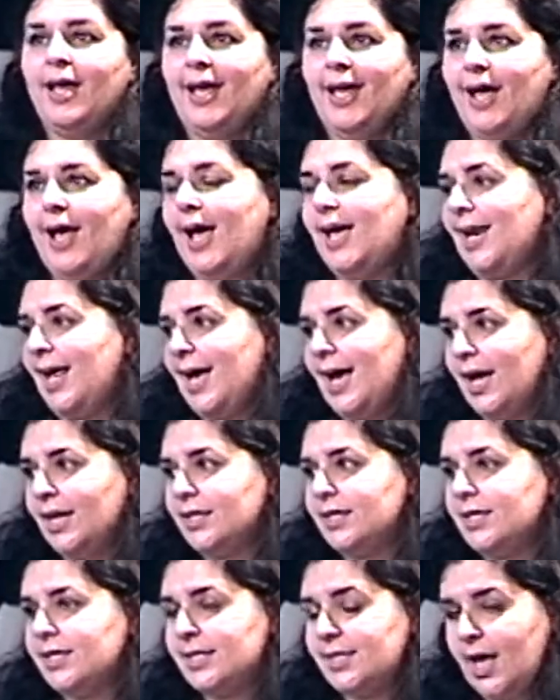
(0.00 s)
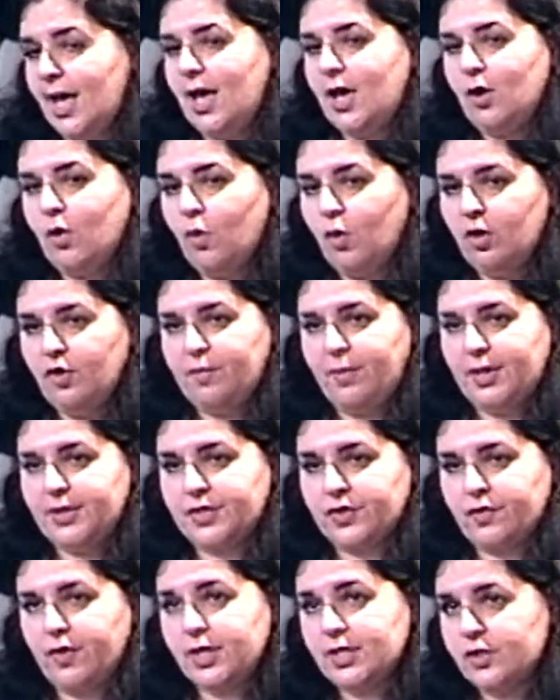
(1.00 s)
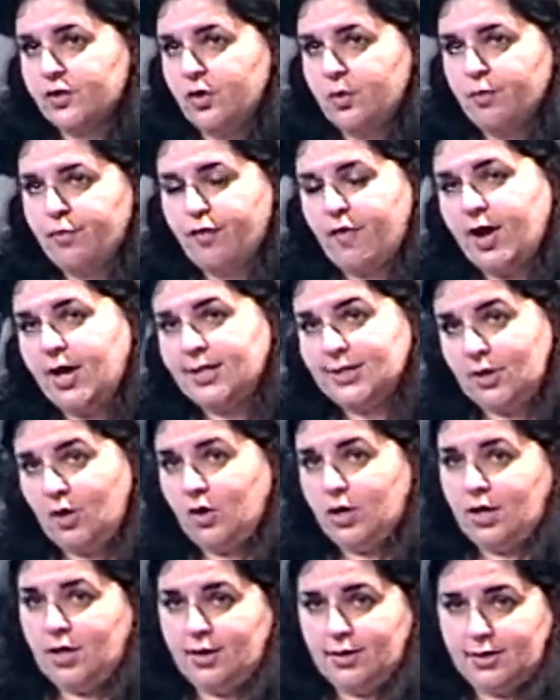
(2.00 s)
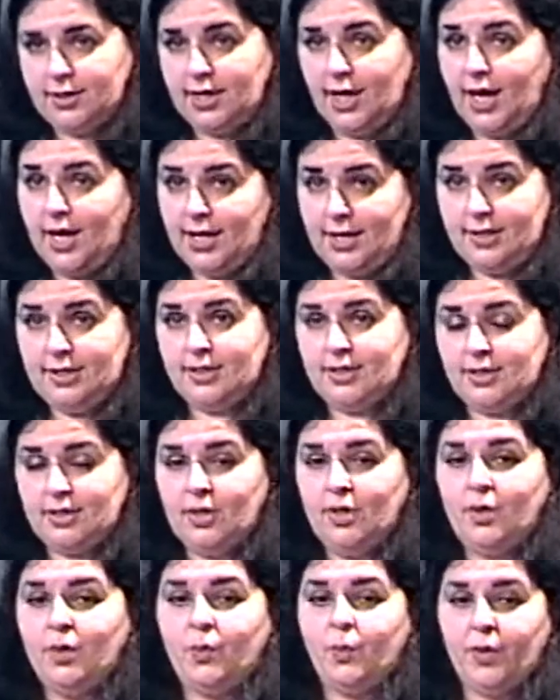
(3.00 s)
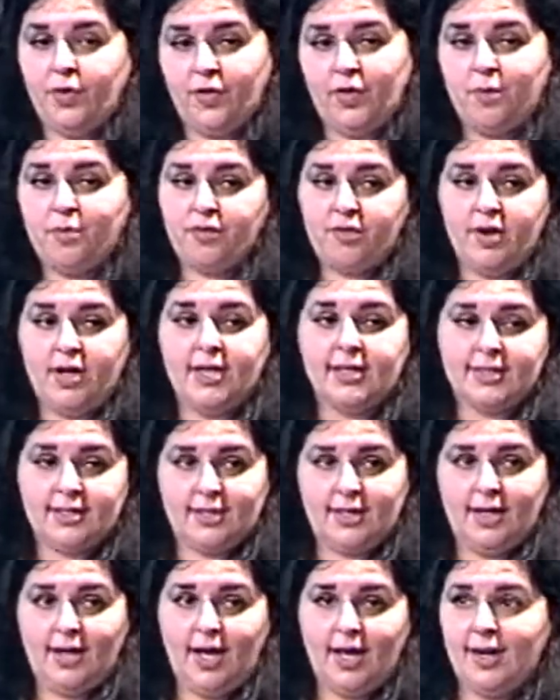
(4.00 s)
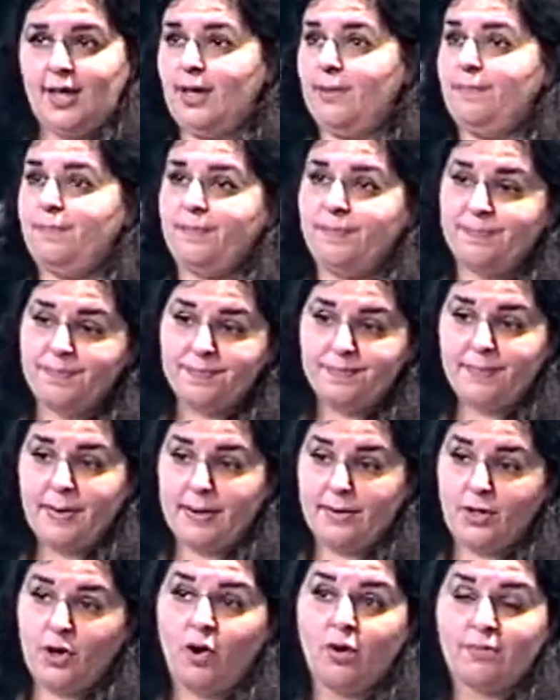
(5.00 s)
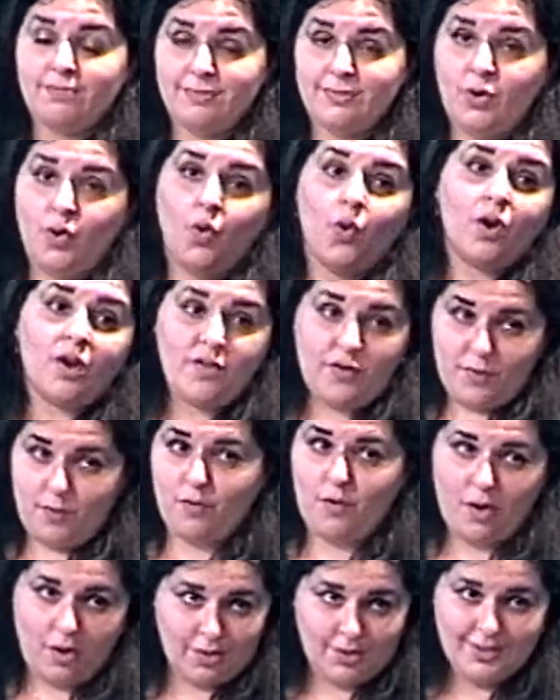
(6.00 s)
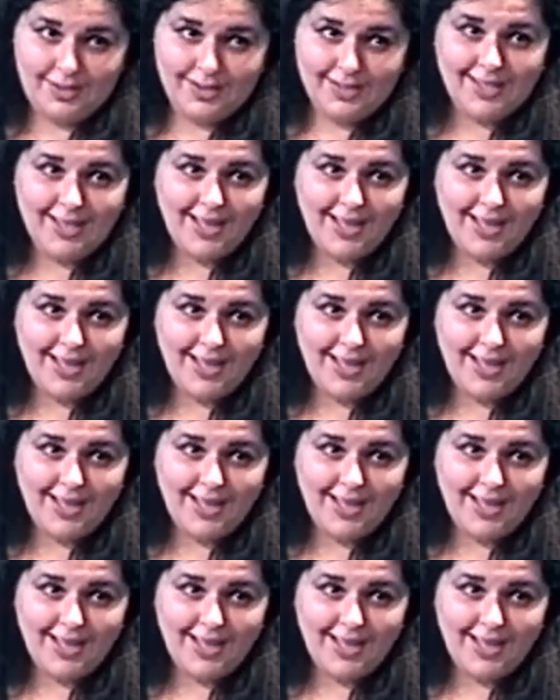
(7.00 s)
and I had to say all of my Zoroastrian prayers on a dais with the priest, and I got all of them wrong.